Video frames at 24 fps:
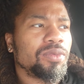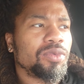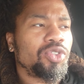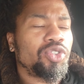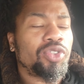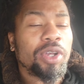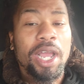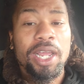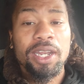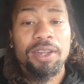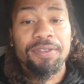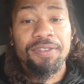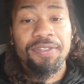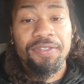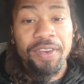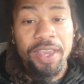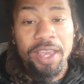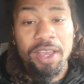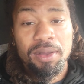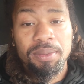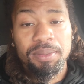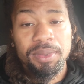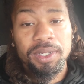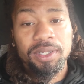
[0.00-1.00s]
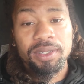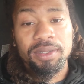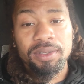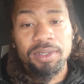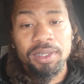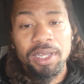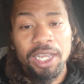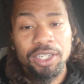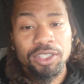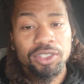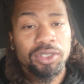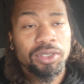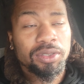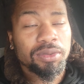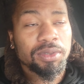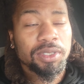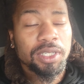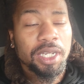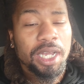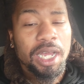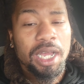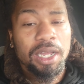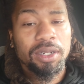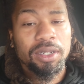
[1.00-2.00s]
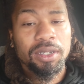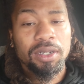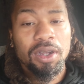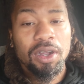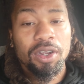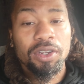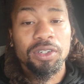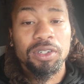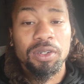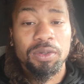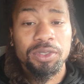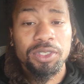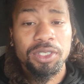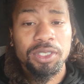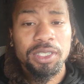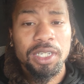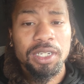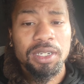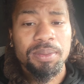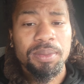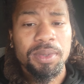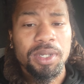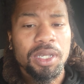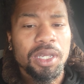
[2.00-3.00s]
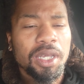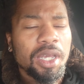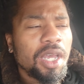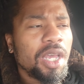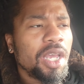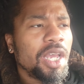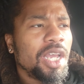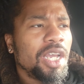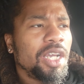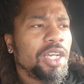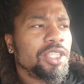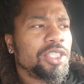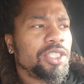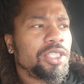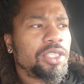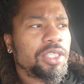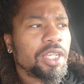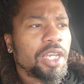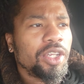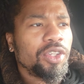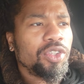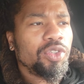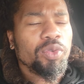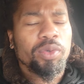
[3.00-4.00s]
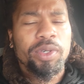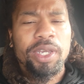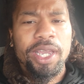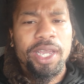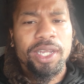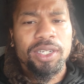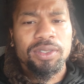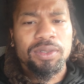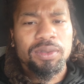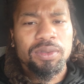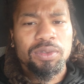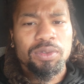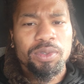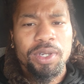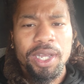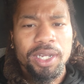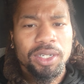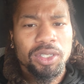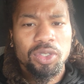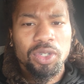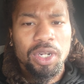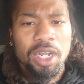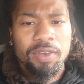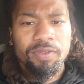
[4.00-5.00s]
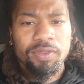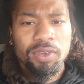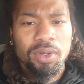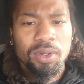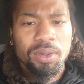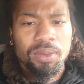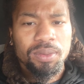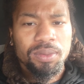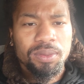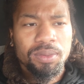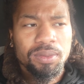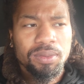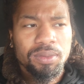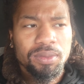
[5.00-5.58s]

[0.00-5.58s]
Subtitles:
tried to fail me as soon as I got out of the car. You know what she said to me? She said, "You can't drive no